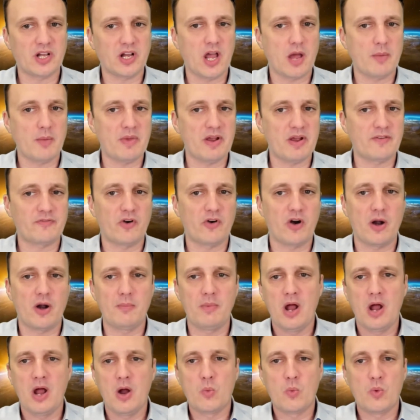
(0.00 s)
they're coming
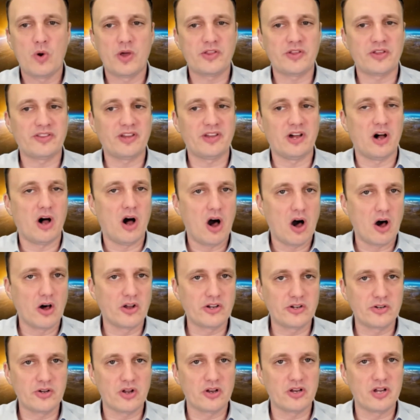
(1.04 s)
from, whether they're
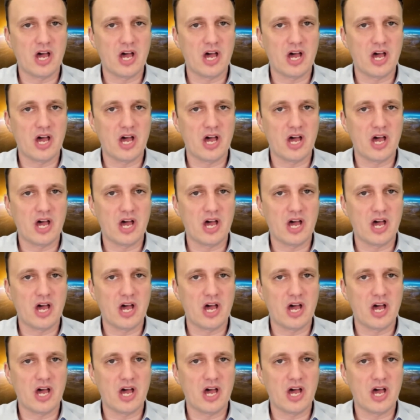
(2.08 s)
hardened or